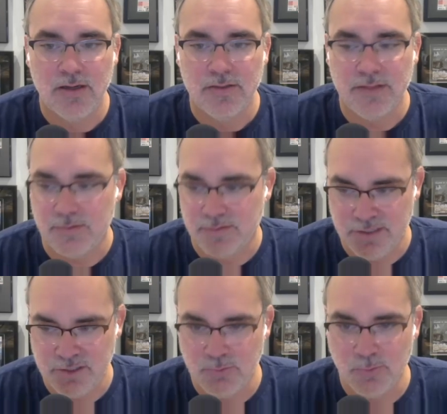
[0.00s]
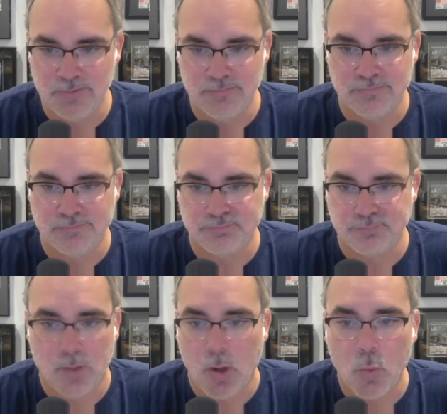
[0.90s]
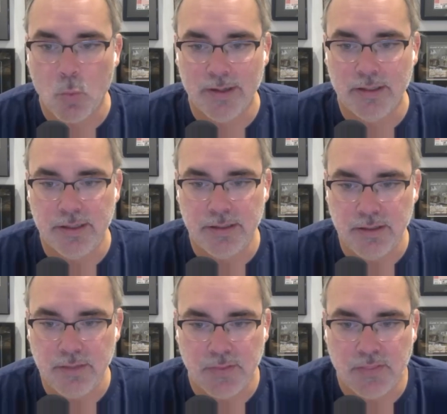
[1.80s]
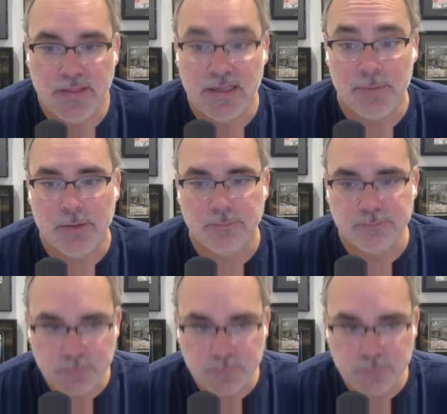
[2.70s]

that are things you wouldn't really even think about